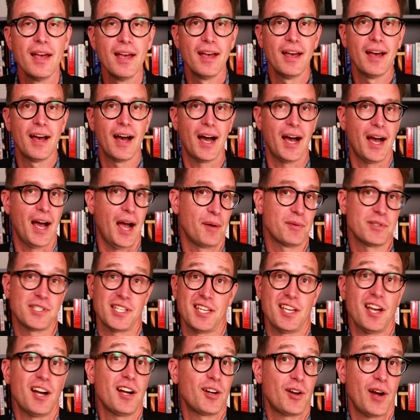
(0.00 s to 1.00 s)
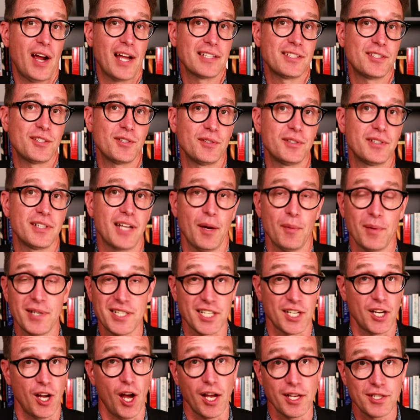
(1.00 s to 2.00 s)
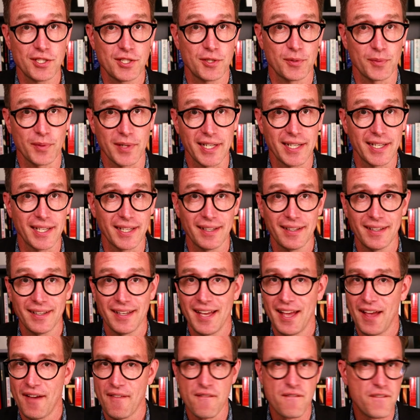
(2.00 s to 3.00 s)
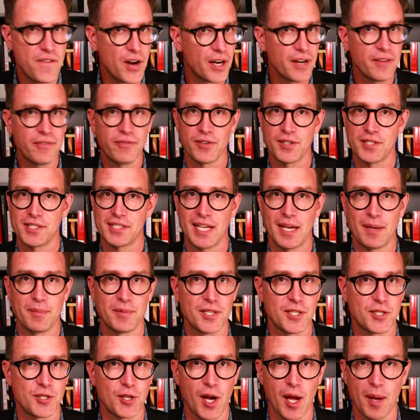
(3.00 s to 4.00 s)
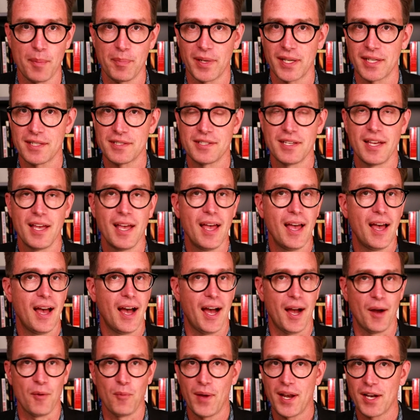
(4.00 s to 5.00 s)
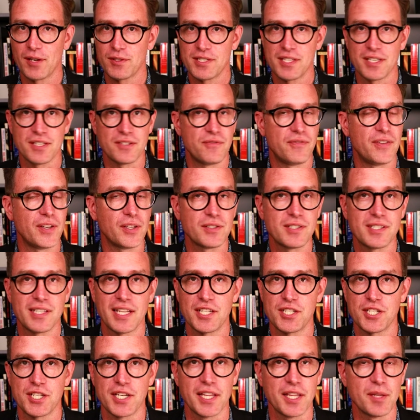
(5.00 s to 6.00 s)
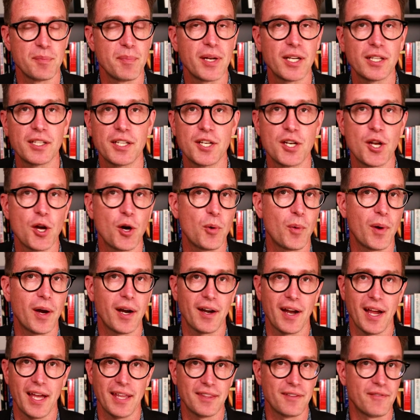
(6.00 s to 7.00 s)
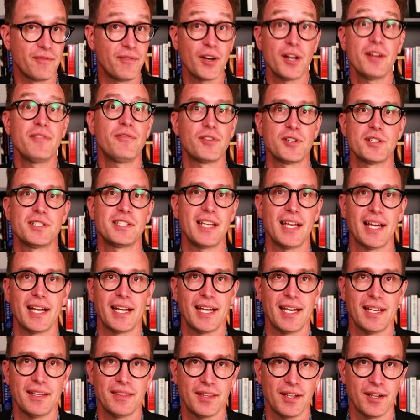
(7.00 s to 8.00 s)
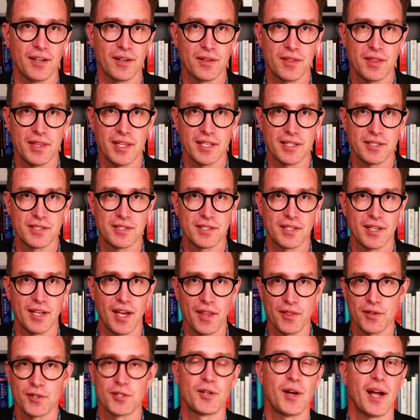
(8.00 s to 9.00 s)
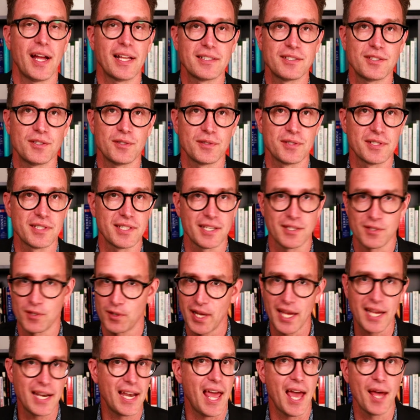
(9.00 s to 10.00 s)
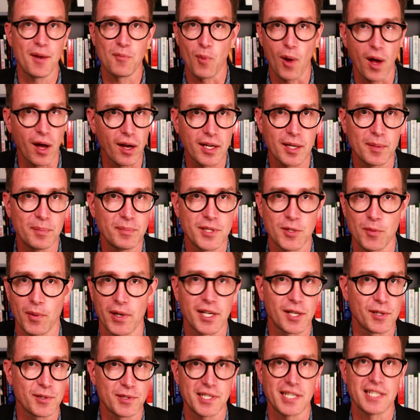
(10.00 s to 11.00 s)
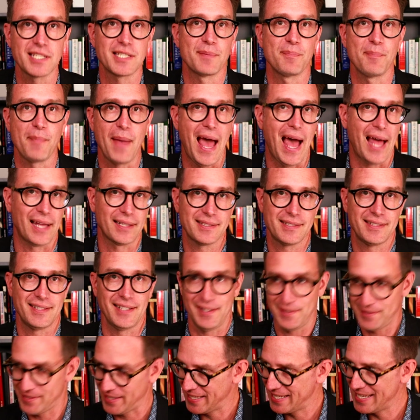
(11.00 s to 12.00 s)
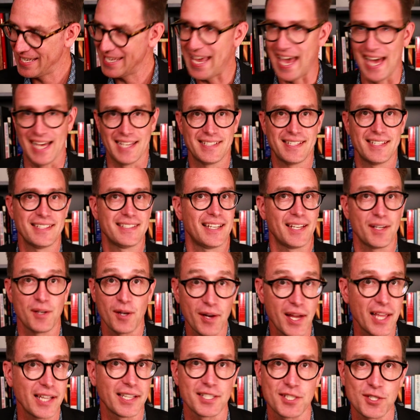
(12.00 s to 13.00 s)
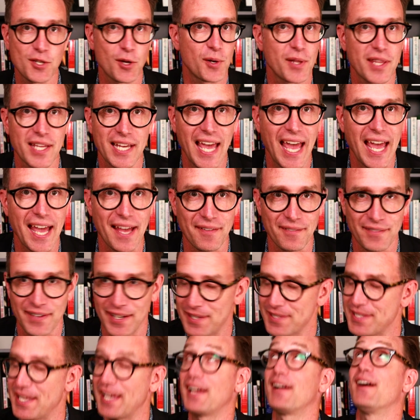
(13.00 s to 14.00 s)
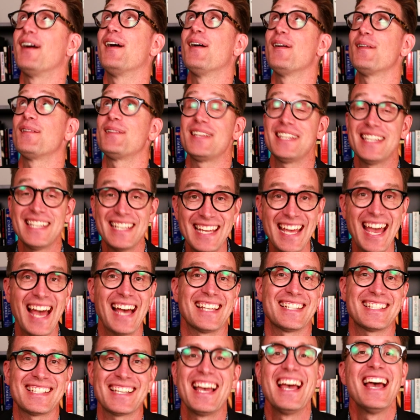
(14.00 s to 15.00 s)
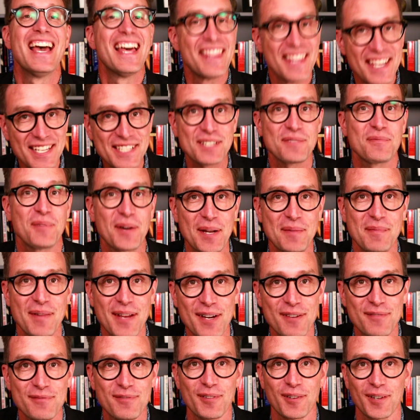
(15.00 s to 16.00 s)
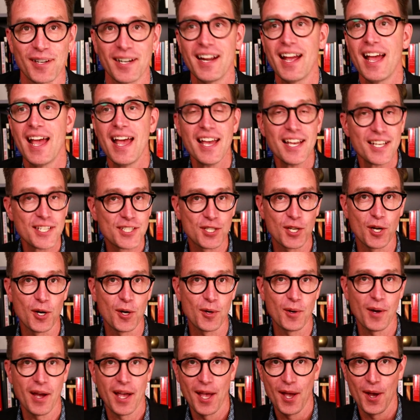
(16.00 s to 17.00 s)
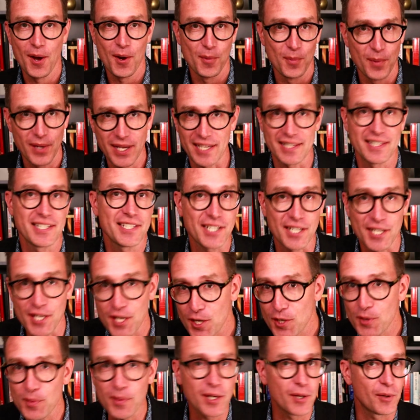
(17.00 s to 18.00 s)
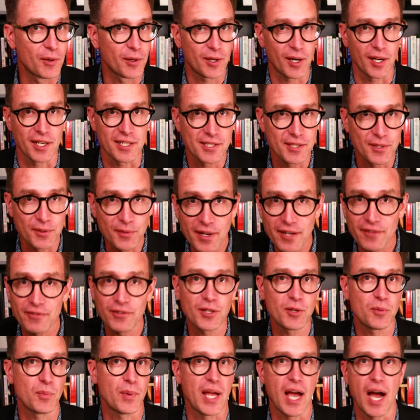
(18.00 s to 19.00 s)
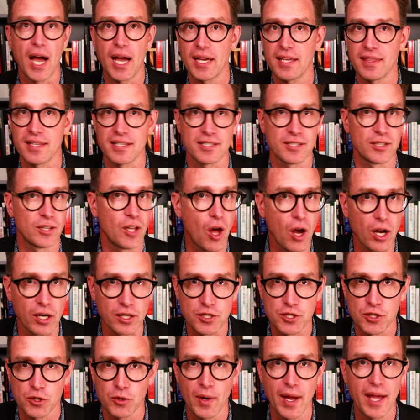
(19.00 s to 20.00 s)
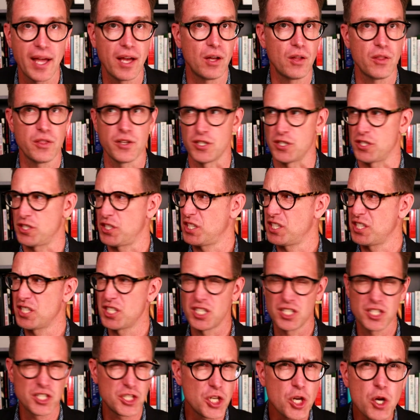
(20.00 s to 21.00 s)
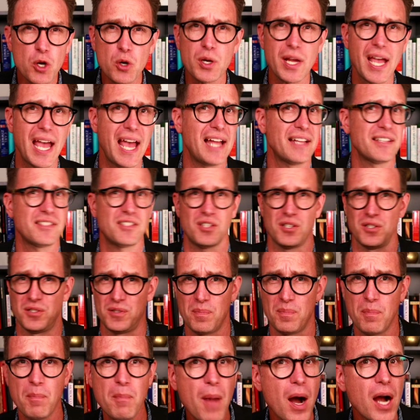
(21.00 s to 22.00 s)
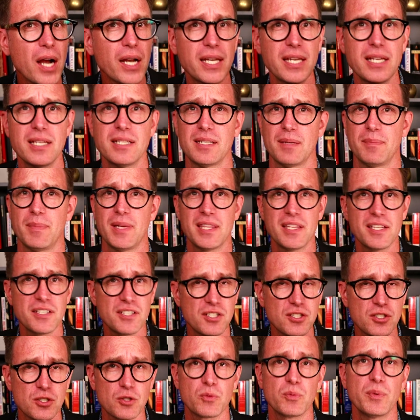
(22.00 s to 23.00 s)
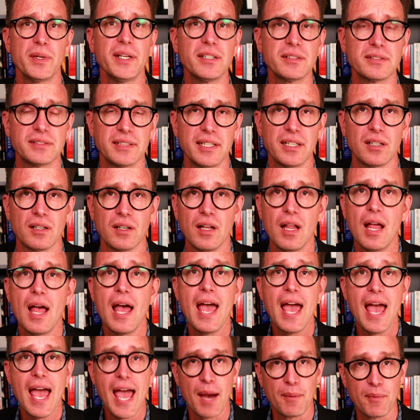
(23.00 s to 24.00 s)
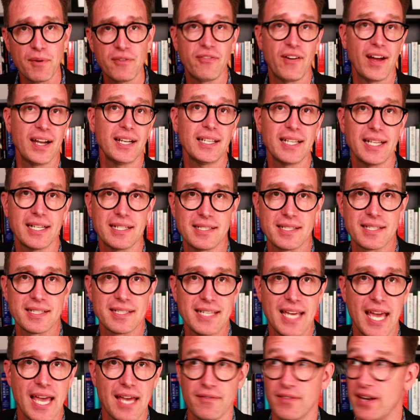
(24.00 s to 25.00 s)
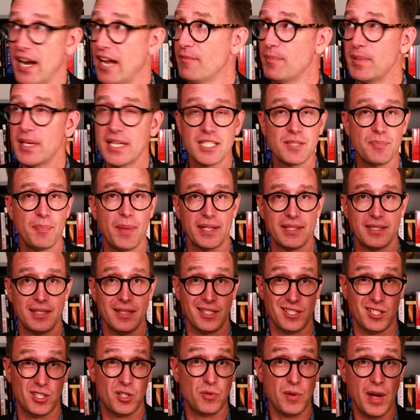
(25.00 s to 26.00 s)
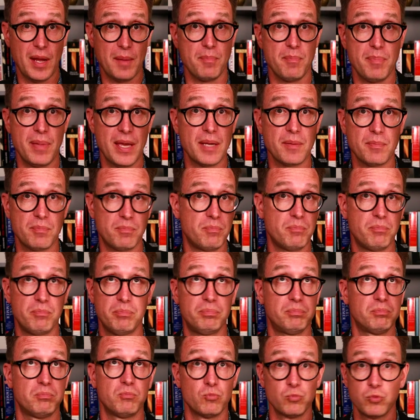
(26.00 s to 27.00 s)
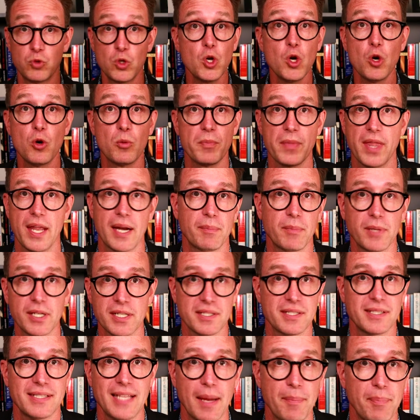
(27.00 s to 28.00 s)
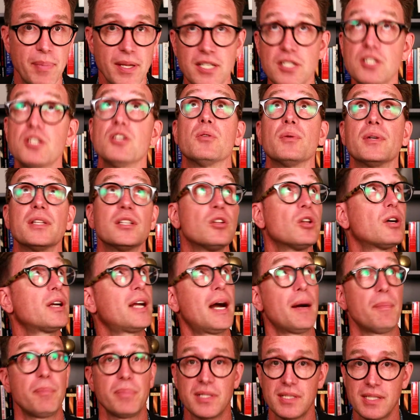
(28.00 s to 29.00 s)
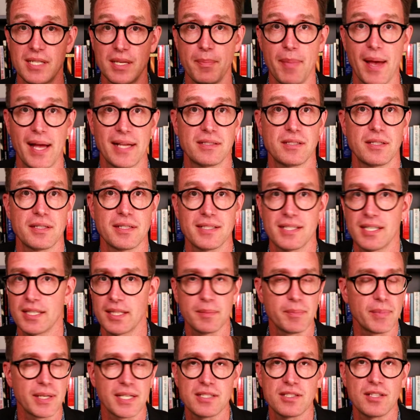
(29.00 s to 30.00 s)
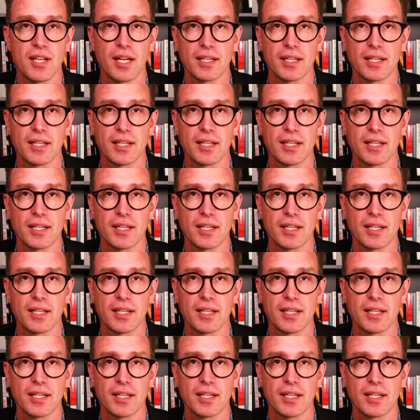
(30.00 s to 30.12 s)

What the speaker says: I was a young grad student. I went to Costa Rica, very first time in the tropics, went out to this field station in the middle of nowhere. And the very first day I get there, this other grad student says, "Okay, Dan, welcome. Do you want to go see some bats?" I was like, "Yes." He's like, "Okay, let's go to the cave." And I was like, "Oh, yes, this is what I'm here for." So we get in this canoe, we go across the river, we hike this long trail. There's toucans, there's monkeys. I mean, this is the real deal. And we finally get to this cave, and I've been expecting this great big room that I'm going to step into and look up and see bats on the ceiling, but it's not